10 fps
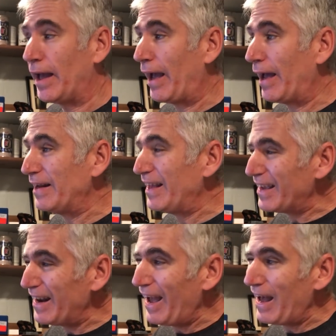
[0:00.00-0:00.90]
And
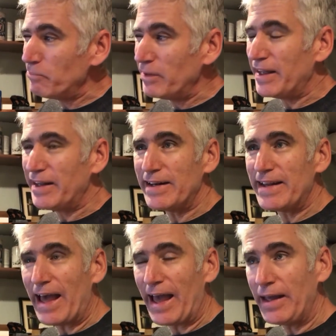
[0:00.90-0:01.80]
it can happen in a
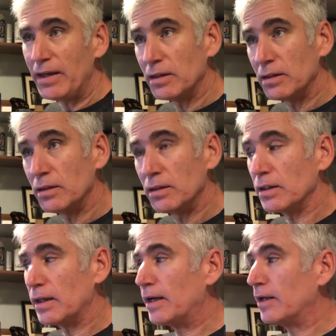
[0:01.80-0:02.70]
day,
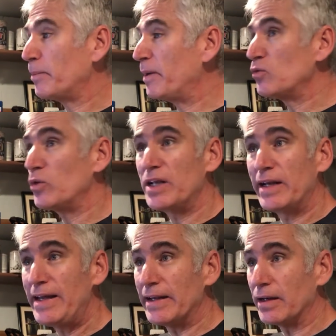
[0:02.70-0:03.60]
depends when
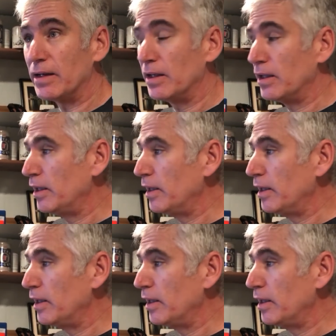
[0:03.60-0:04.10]
you need it.